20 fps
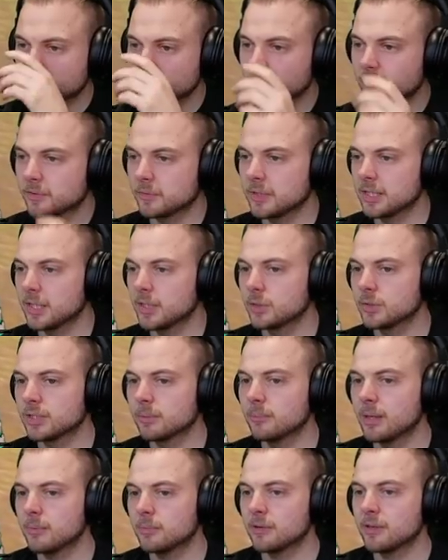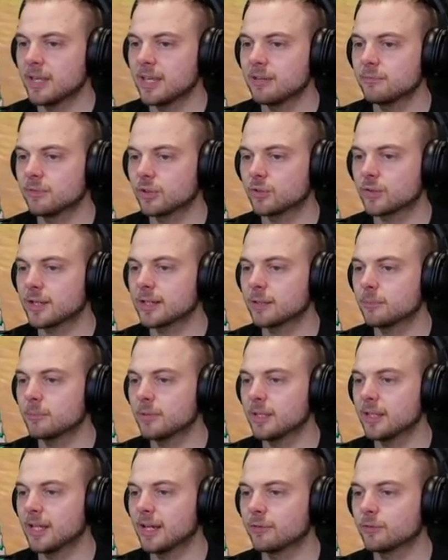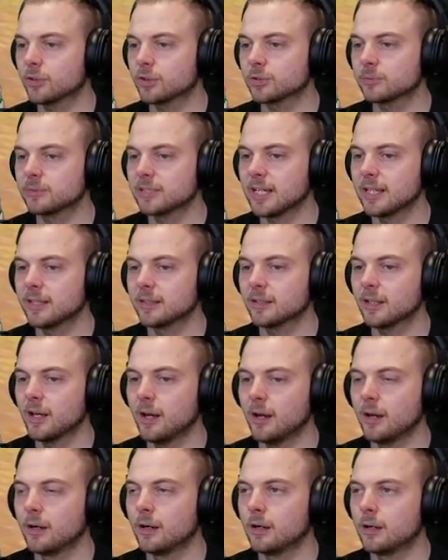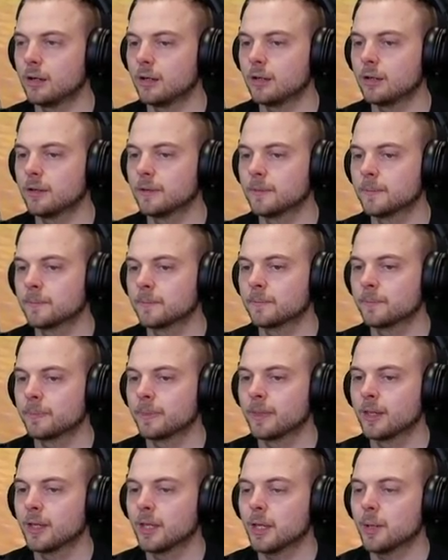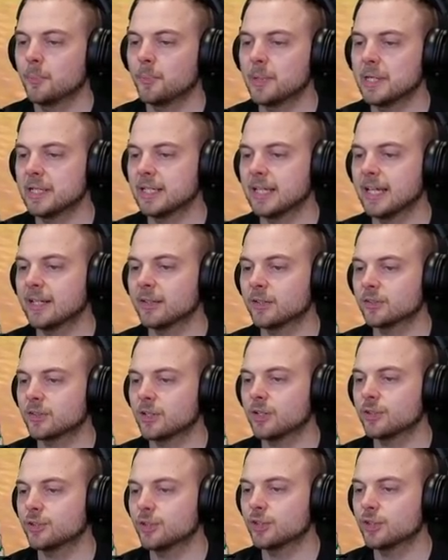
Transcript: something really huge, then maybe even Gran admit that I've got some talent. Oh, Being an adult's got its